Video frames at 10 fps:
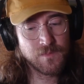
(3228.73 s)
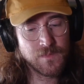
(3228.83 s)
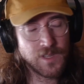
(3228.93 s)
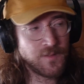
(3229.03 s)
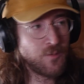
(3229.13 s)

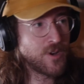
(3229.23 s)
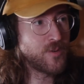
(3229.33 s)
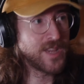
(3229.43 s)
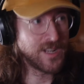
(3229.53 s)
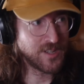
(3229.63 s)
If you go
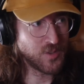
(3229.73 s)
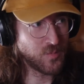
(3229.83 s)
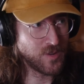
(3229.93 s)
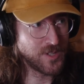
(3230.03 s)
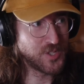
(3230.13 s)
into the
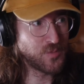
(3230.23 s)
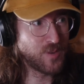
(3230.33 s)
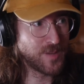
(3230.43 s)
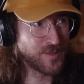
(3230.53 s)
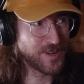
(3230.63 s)
woods
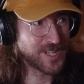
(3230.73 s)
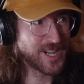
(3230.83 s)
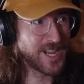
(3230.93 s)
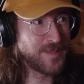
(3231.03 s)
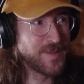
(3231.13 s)
one more
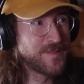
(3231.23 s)
time,